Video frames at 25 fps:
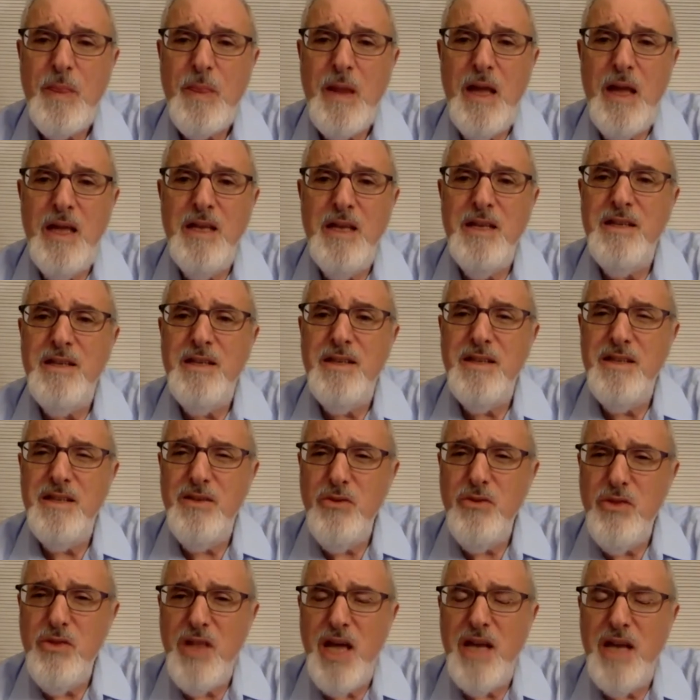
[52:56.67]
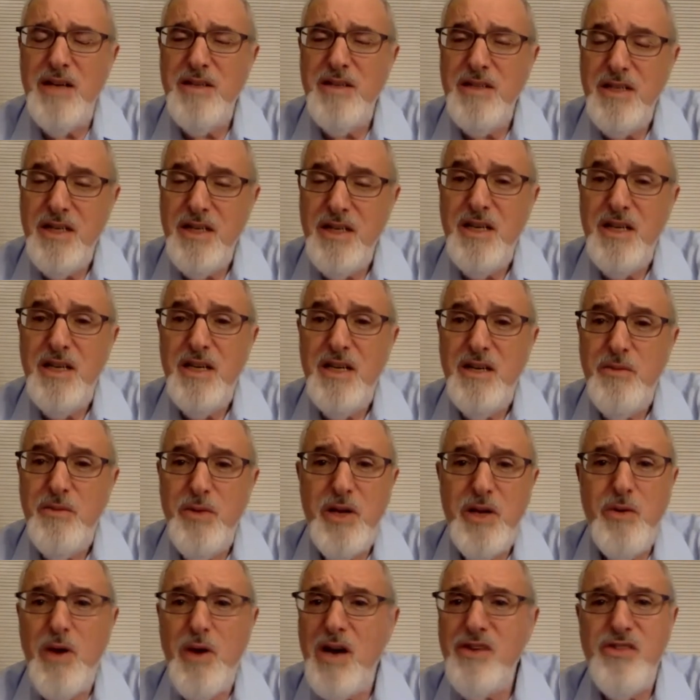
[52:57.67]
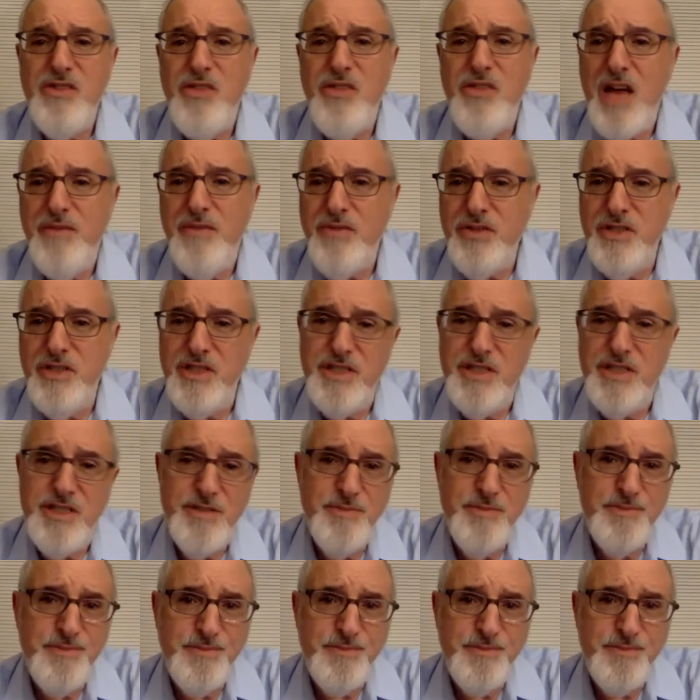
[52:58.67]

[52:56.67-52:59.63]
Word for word: And to do that requires thoughtfulness.